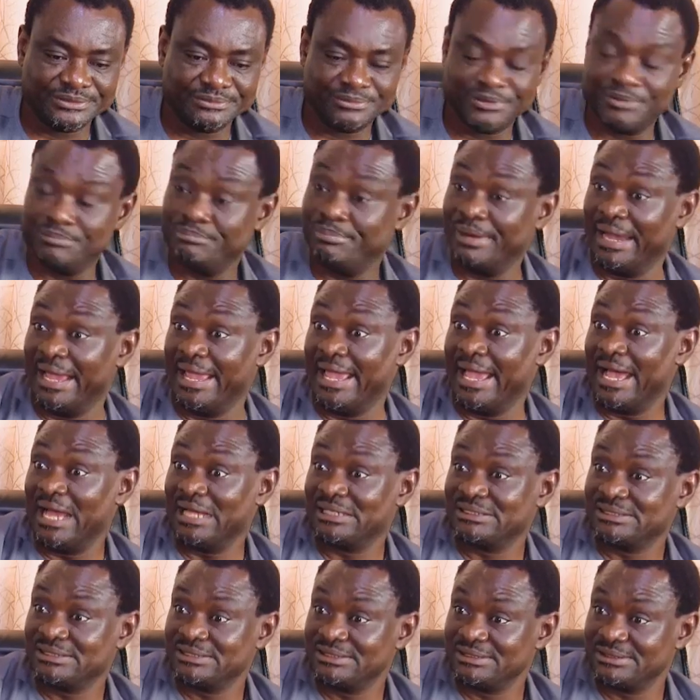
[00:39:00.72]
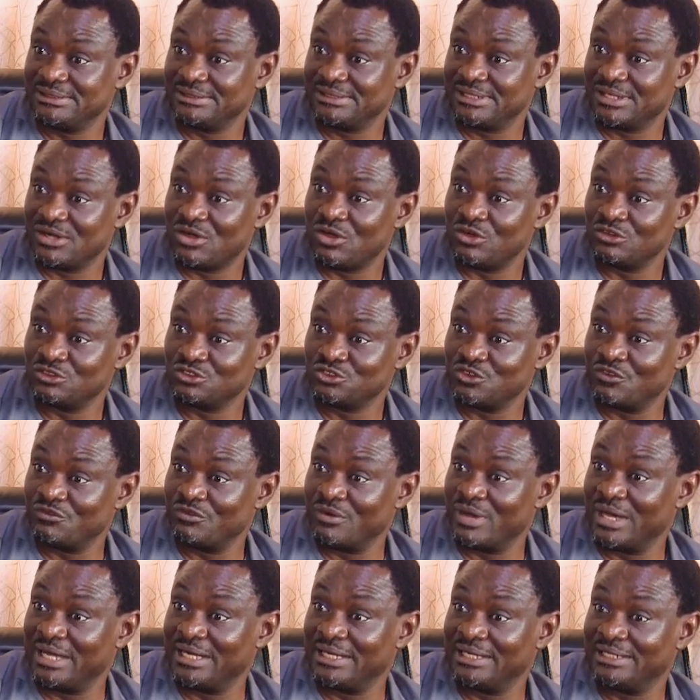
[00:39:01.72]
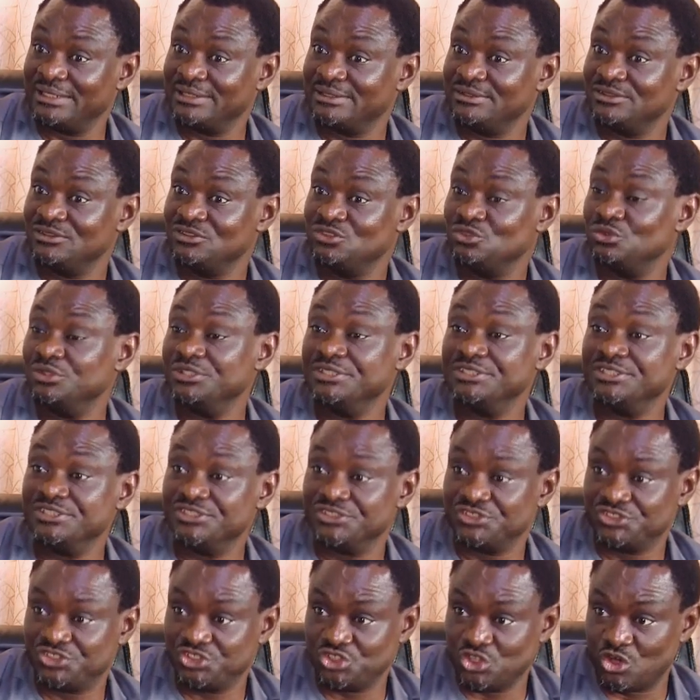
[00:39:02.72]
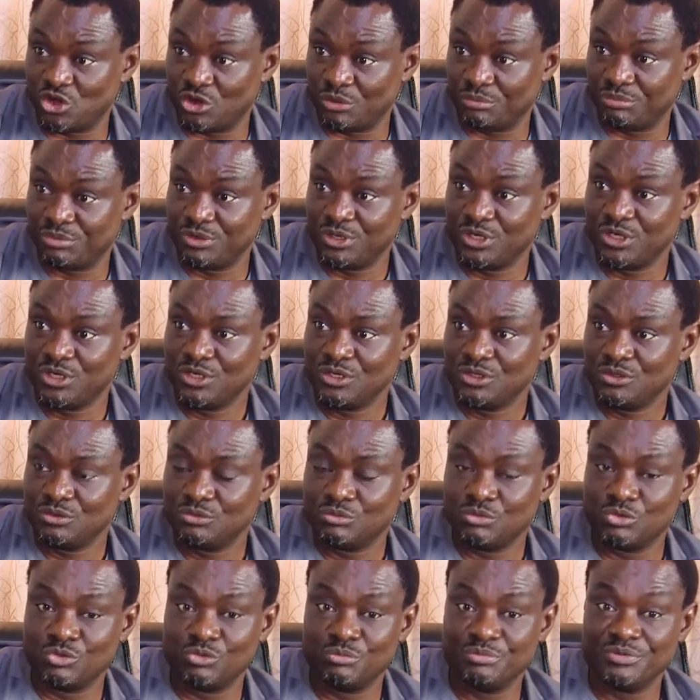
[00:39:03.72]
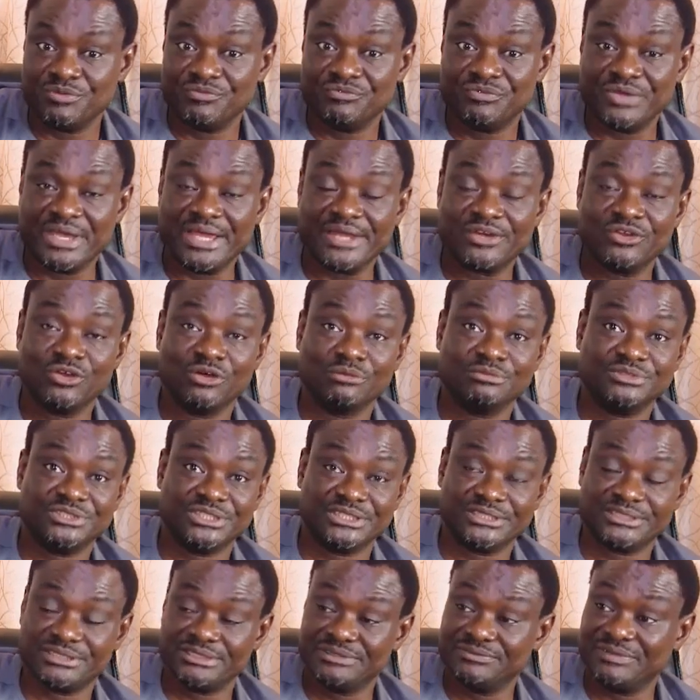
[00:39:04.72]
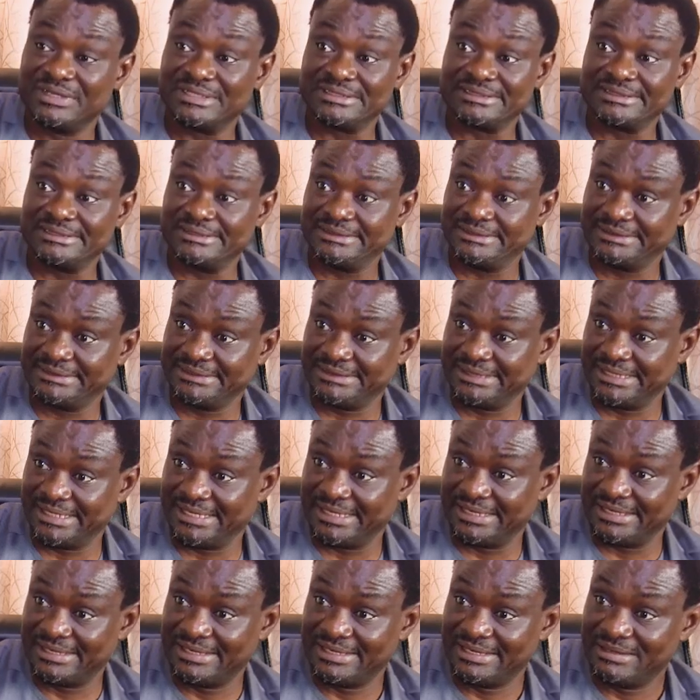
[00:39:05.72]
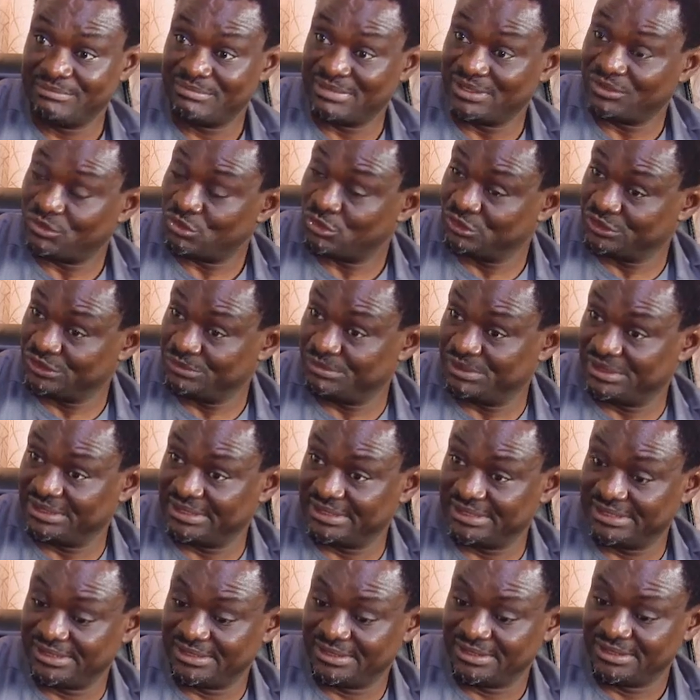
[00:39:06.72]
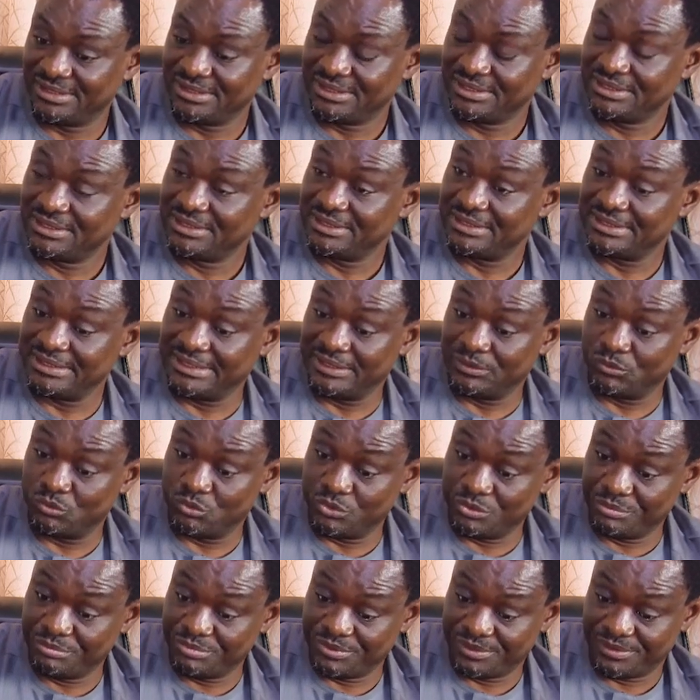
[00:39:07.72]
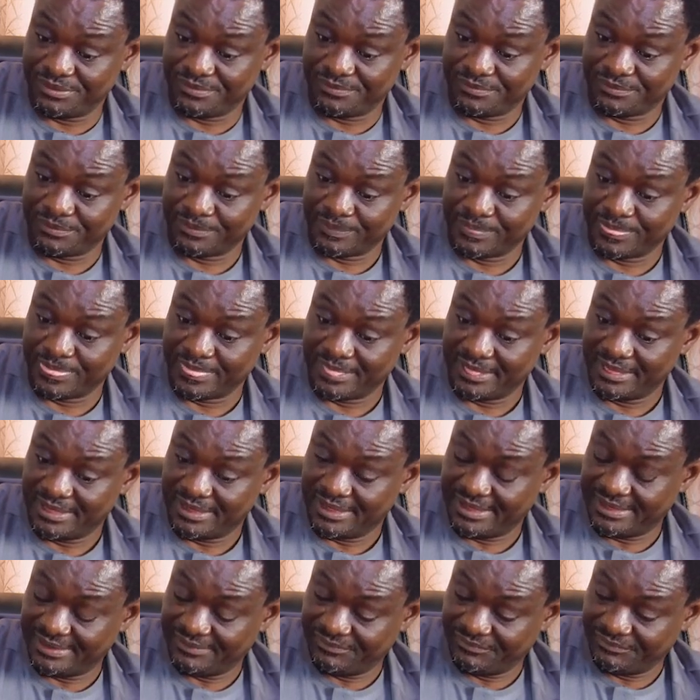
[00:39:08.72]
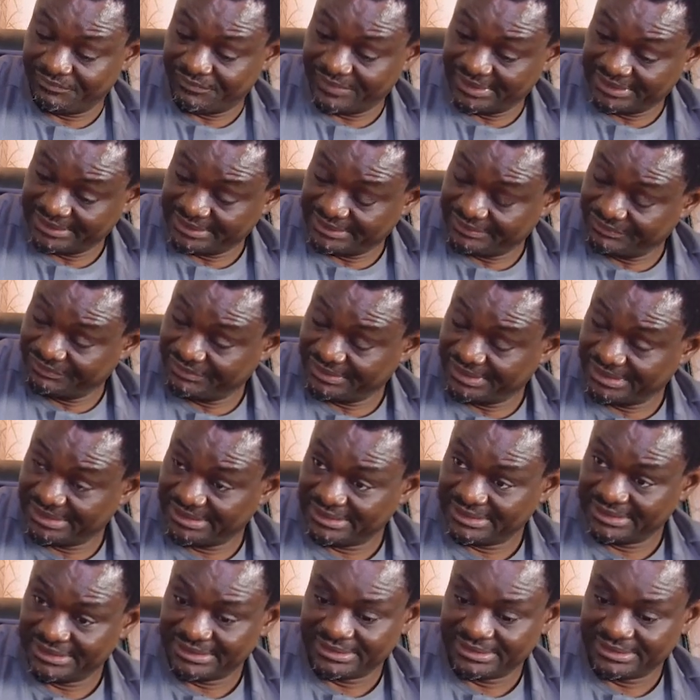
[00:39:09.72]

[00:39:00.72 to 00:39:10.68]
be biased in the course of doing this job? We will be very objective and sincere, but ultimately they will be effectively and